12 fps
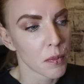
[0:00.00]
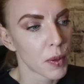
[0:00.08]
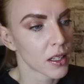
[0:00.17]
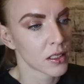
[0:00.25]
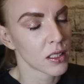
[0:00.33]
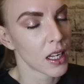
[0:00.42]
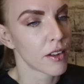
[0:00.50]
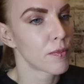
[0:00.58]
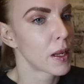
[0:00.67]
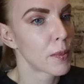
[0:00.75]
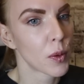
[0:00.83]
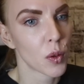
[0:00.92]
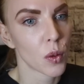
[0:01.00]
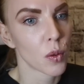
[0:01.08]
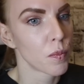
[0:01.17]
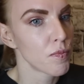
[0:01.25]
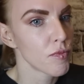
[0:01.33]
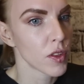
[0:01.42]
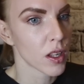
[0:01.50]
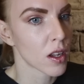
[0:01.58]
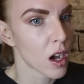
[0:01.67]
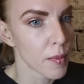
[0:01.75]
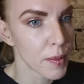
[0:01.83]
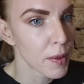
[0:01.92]
But if people
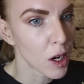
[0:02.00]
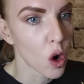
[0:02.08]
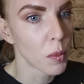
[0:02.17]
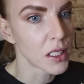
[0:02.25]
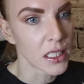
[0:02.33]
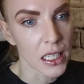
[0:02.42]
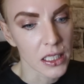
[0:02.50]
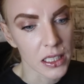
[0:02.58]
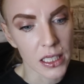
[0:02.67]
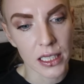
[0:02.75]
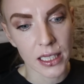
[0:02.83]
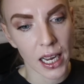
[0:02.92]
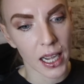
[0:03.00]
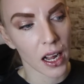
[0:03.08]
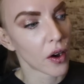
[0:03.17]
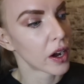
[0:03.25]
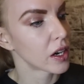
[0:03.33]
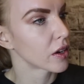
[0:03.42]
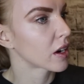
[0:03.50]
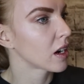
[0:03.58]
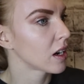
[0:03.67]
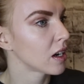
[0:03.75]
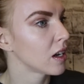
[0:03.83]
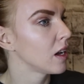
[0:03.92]
come in my comment section and say that I look
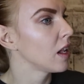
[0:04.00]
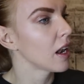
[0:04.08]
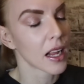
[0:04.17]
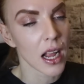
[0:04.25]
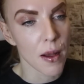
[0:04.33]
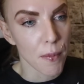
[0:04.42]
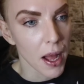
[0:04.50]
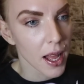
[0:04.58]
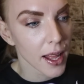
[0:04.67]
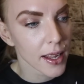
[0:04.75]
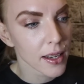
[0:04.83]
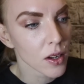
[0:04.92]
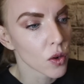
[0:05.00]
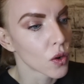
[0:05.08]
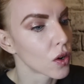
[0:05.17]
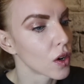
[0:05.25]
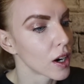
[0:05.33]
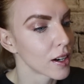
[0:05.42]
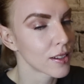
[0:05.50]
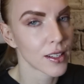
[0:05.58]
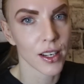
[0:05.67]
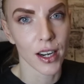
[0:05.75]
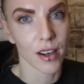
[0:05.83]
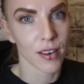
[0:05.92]
like a man or
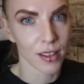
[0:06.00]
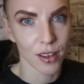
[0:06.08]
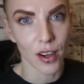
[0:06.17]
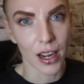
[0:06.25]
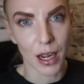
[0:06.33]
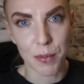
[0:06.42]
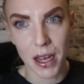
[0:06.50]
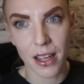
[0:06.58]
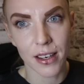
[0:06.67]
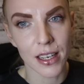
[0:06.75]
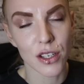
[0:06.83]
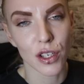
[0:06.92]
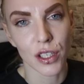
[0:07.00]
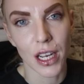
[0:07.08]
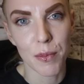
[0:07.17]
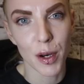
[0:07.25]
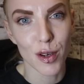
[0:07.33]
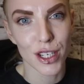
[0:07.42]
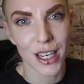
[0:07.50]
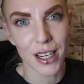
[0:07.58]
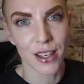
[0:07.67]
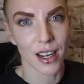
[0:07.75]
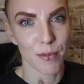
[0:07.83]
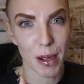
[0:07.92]
you know look like a man insert the
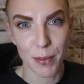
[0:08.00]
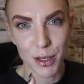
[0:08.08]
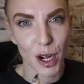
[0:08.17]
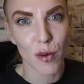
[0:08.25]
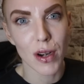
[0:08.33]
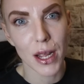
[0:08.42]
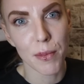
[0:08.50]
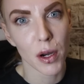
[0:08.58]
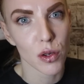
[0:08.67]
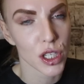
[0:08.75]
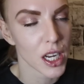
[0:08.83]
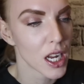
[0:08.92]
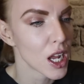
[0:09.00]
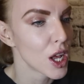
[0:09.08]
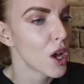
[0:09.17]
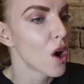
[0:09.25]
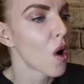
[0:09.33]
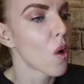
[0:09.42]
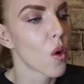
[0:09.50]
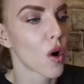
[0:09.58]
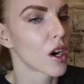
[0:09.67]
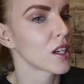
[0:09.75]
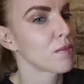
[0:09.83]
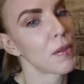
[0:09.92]
emoji the members only emoji
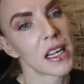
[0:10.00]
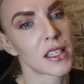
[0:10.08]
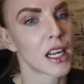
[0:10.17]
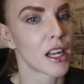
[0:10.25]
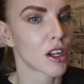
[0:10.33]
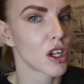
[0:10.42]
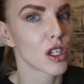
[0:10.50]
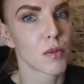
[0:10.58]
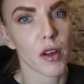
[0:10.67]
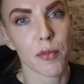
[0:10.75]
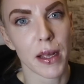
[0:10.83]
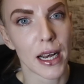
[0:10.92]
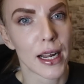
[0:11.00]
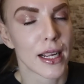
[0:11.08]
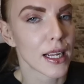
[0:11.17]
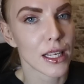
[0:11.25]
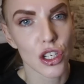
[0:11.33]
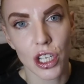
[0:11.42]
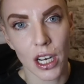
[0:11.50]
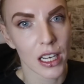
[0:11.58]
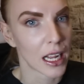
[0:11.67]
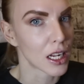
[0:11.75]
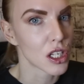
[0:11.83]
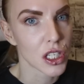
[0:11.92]
or basically accuse me of being like a,
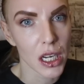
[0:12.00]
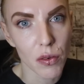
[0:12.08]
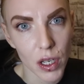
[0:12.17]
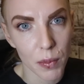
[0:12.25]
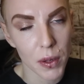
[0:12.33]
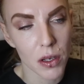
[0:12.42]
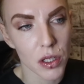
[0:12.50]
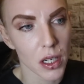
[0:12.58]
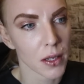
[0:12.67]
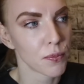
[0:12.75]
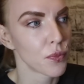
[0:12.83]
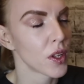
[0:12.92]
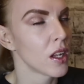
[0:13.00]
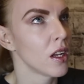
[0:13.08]
like a steroid abuser